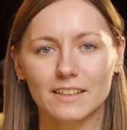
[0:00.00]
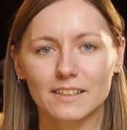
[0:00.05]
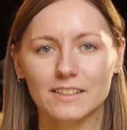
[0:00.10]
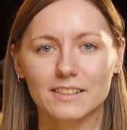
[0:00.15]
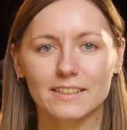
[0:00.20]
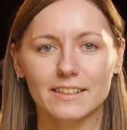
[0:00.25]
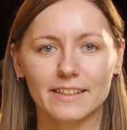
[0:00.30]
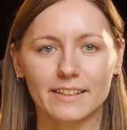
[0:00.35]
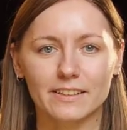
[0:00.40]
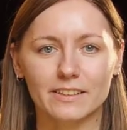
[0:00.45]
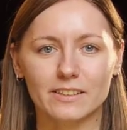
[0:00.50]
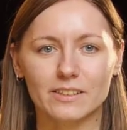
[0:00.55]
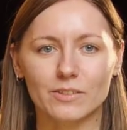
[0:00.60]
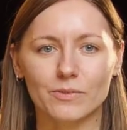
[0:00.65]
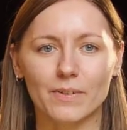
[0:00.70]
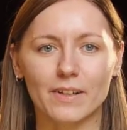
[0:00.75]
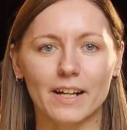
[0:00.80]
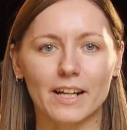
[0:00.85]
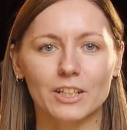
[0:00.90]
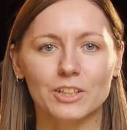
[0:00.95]
Years
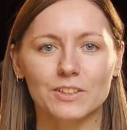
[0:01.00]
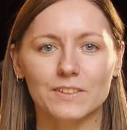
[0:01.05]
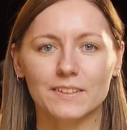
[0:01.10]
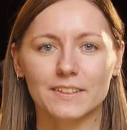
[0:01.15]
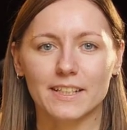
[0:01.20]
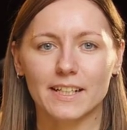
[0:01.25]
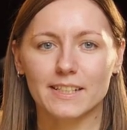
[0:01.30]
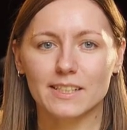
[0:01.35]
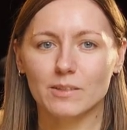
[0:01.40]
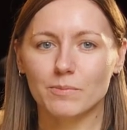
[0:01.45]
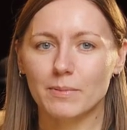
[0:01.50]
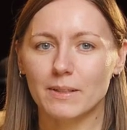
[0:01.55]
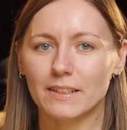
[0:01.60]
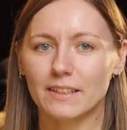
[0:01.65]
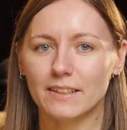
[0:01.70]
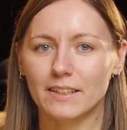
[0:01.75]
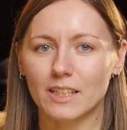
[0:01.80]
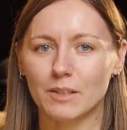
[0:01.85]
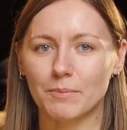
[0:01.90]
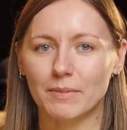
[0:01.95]
later, when I joined the
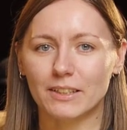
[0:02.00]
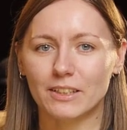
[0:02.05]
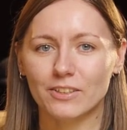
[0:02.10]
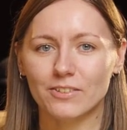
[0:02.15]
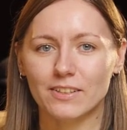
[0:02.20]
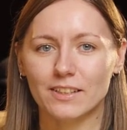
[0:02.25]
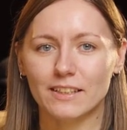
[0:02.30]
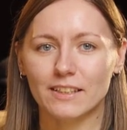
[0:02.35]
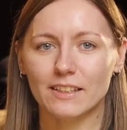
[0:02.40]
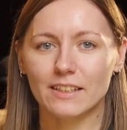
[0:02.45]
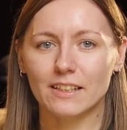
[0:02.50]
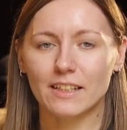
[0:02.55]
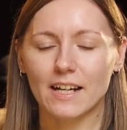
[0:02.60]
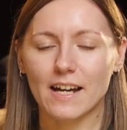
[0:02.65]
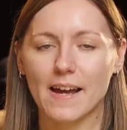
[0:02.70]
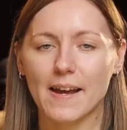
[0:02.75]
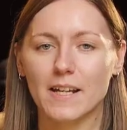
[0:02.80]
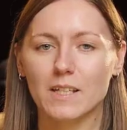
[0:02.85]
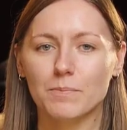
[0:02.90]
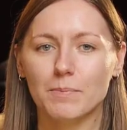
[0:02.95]
accessibility team at Unity,
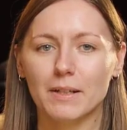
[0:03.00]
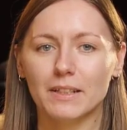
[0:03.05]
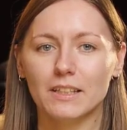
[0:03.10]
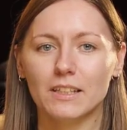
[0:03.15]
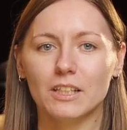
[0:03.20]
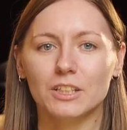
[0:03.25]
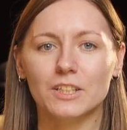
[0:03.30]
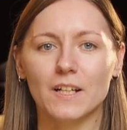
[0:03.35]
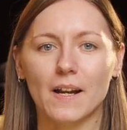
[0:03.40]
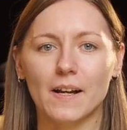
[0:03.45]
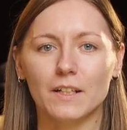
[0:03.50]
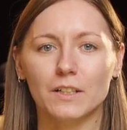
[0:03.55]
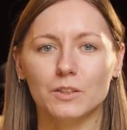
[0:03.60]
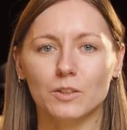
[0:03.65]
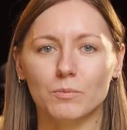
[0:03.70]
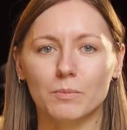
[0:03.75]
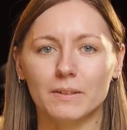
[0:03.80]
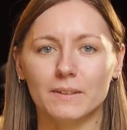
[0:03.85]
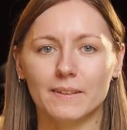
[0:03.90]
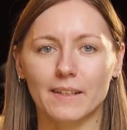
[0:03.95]
I expected the
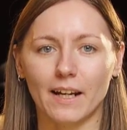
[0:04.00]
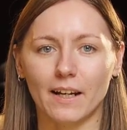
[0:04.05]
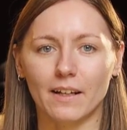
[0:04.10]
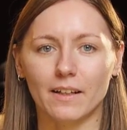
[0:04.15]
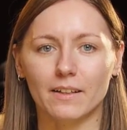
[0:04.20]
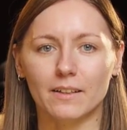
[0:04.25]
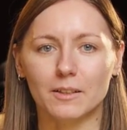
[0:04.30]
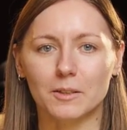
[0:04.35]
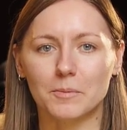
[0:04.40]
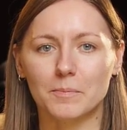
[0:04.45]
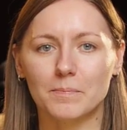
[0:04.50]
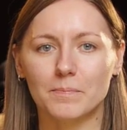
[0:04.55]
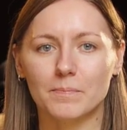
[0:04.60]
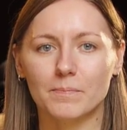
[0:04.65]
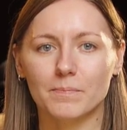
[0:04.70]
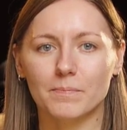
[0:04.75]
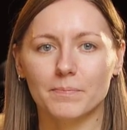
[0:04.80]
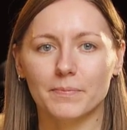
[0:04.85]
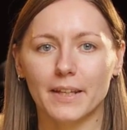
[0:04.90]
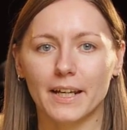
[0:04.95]
challenge to be technical.
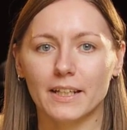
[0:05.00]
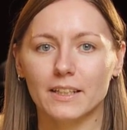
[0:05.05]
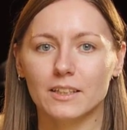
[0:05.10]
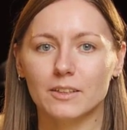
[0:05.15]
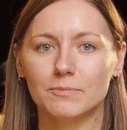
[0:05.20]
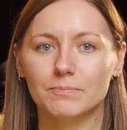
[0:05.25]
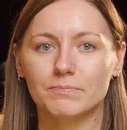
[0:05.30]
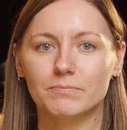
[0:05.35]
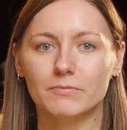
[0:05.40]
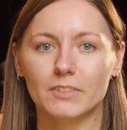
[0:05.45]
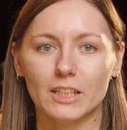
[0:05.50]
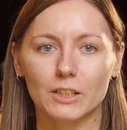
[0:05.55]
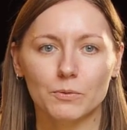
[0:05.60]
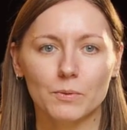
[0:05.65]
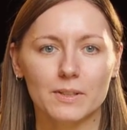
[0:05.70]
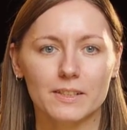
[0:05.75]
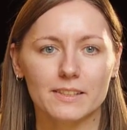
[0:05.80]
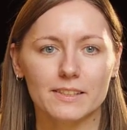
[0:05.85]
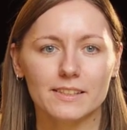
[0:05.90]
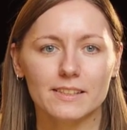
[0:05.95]
And it
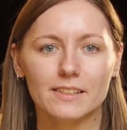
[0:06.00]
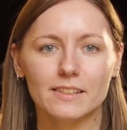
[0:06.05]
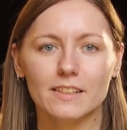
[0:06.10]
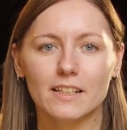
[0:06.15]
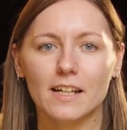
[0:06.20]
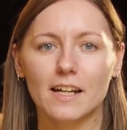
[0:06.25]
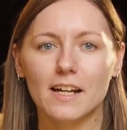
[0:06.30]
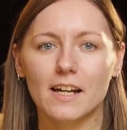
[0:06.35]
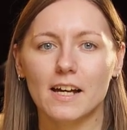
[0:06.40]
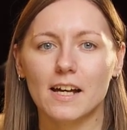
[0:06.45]
was.